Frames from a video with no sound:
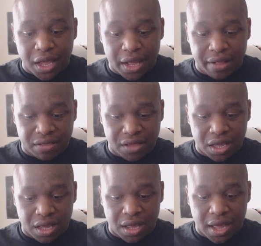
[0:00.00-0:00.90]
And
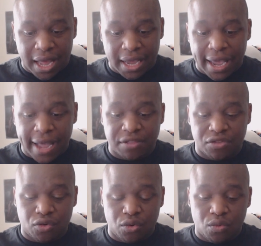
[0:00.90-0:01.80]
I
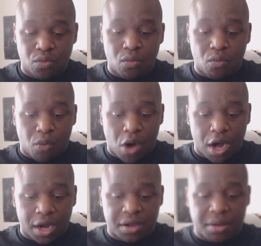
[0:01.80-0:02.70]
had to
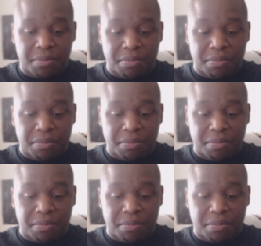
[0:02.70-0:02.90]
walk